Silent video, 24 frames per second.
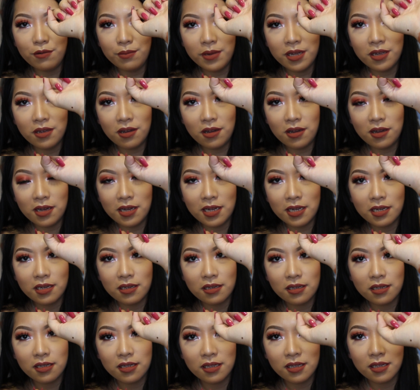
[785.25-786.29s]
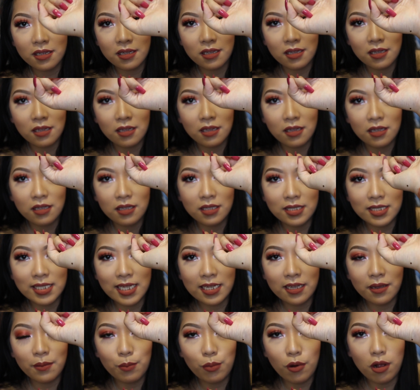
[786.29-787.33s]
Oh my god. It's
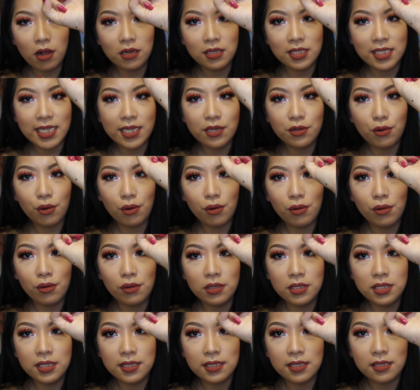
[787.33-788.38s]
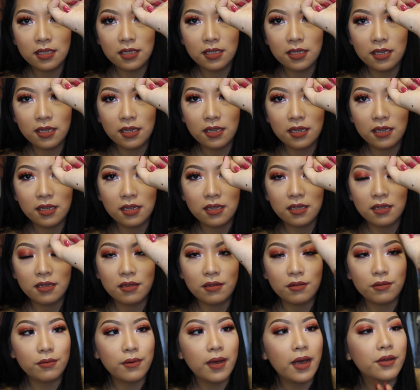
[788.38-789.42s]
like a bronzy gold.
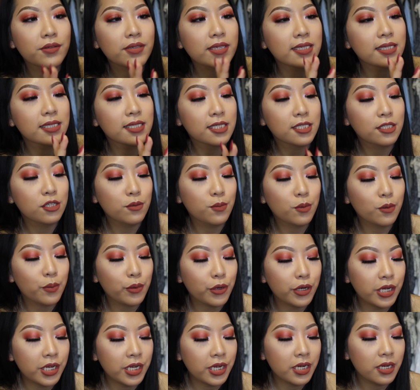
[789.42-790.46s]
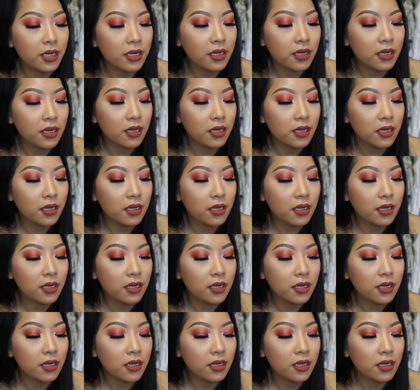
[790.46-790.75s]
Wow, that's super pretty.